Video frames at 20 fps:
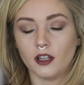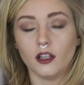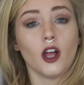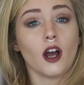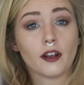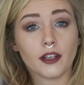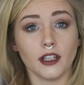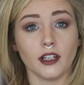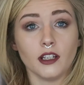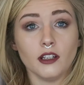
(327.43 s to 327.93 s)

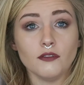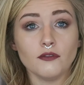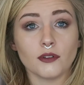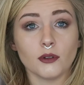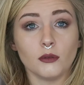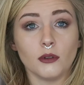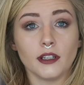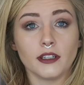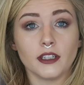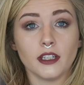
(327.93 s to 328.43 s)
lock it in
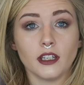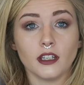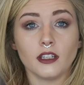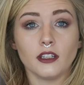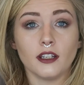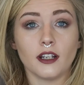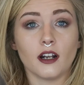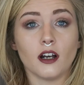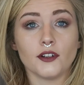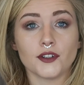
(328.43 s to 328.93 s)
for one thing,
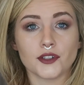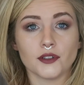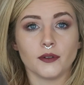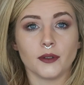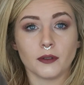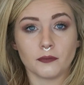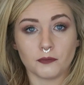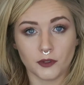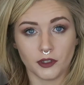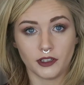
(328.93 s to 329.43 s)
and then also
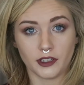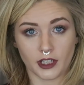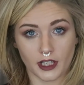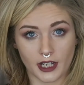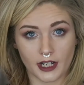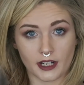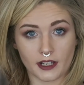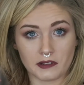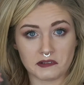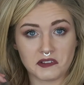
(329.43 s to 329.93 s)
it really
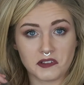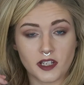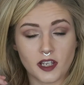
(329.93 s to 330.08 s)
kind of